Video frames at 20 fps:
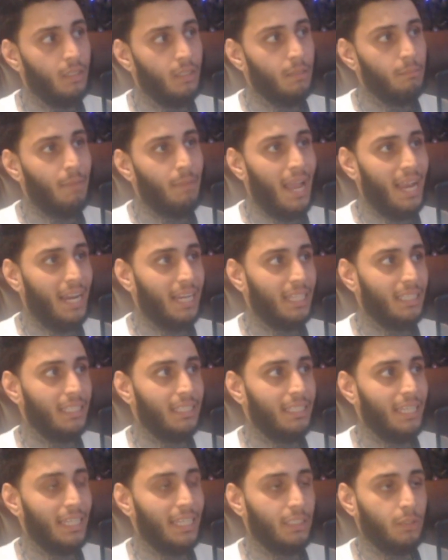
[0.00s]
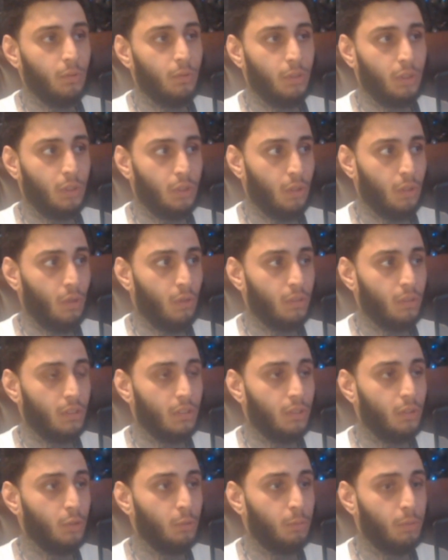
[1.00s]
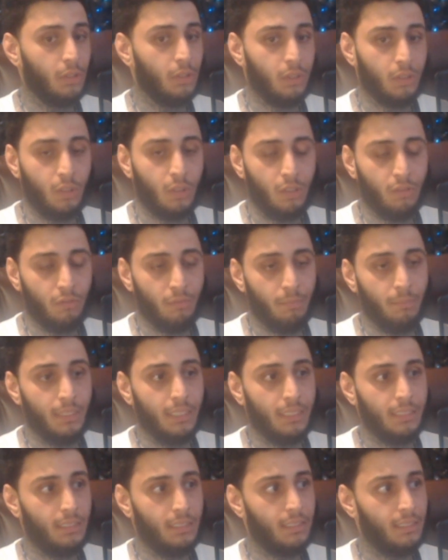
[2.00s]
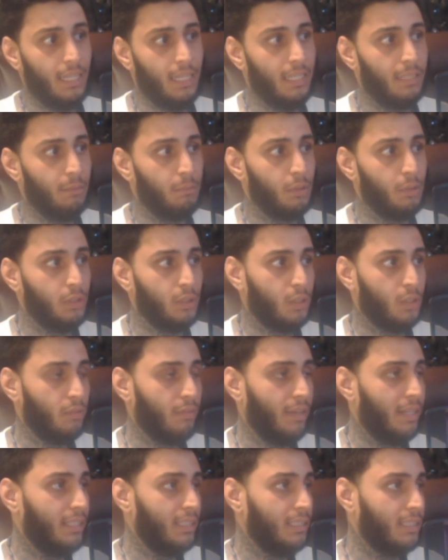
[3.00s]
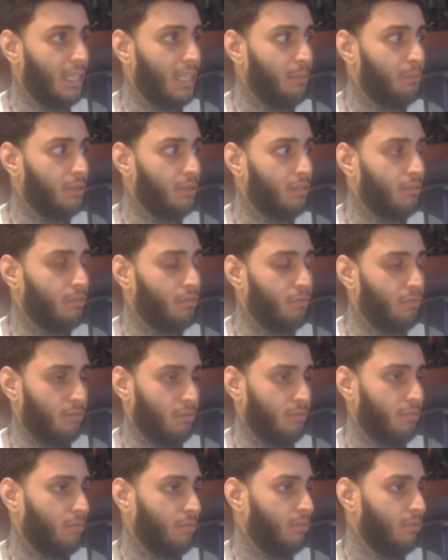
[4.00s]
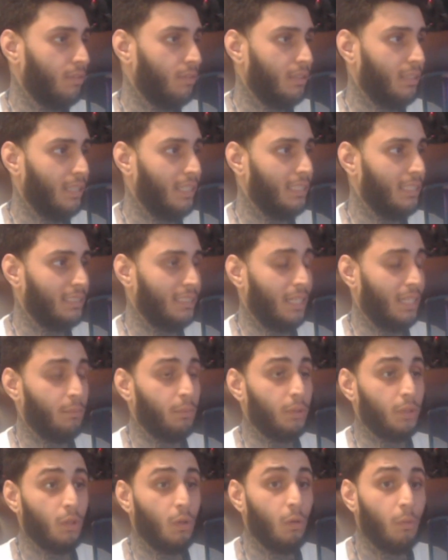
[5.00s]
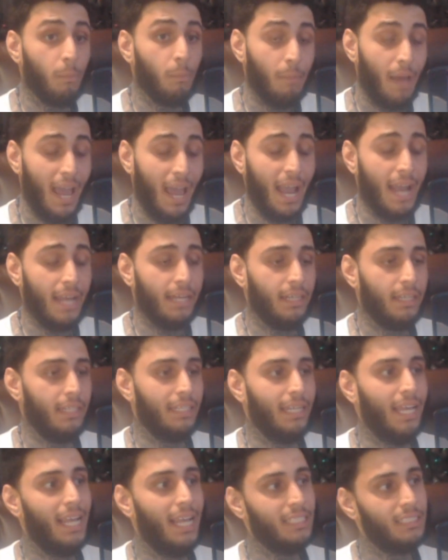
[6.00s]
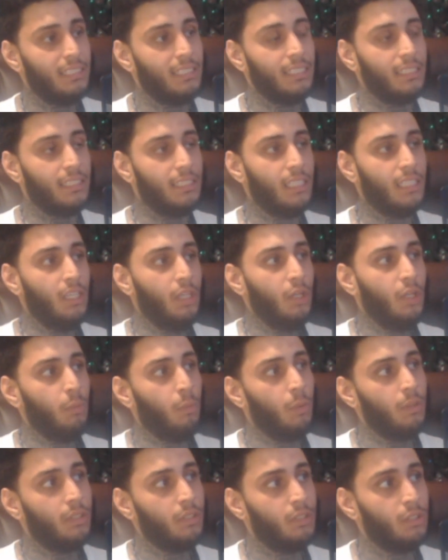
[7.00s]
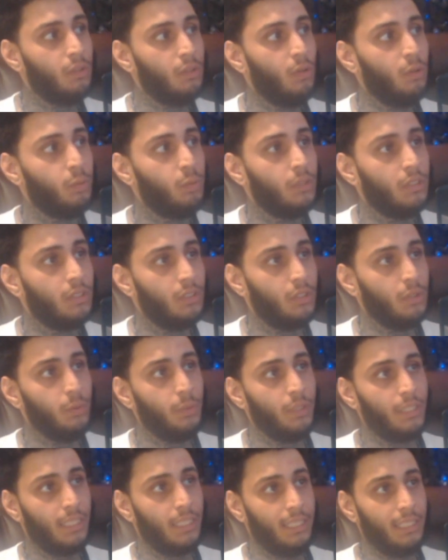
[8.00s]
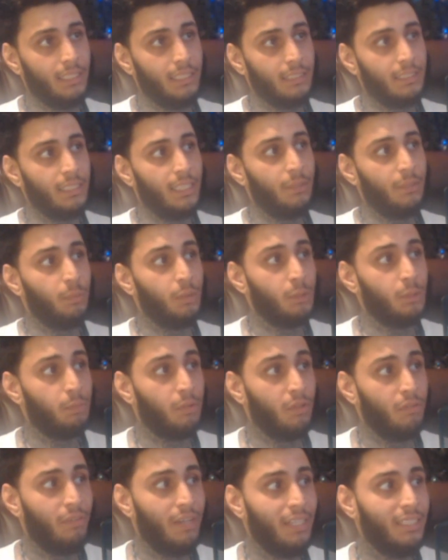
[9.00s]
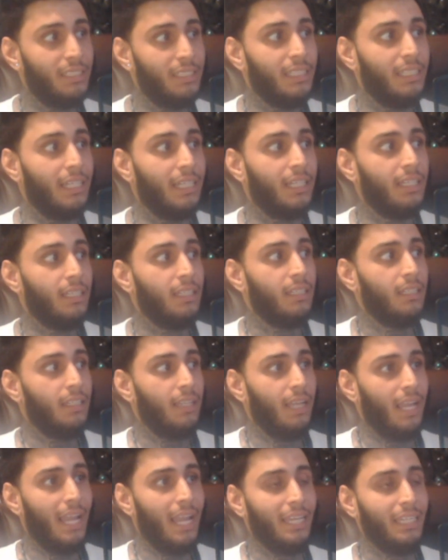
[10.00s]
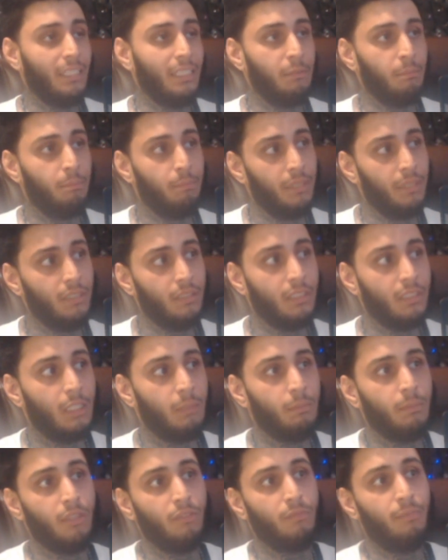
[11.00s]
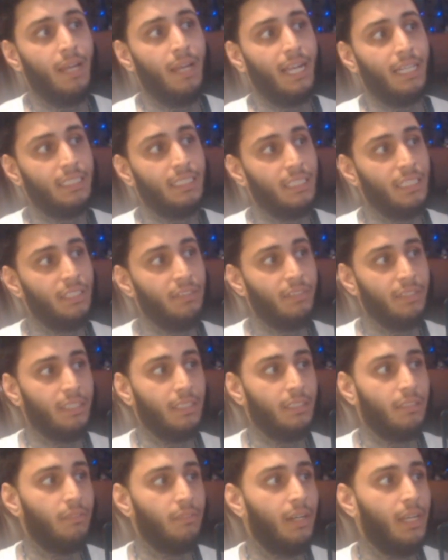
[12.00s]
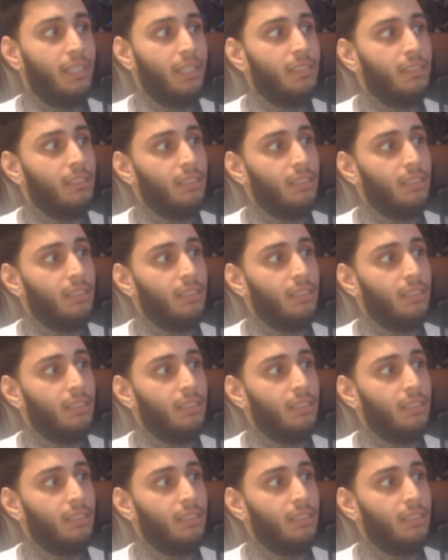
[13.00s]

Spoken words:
Back in the day, used salt to preserve meats and preserve any types of things that would go bad. In essence, what the salt was doing is it was preventing any buildup of bacteria, right?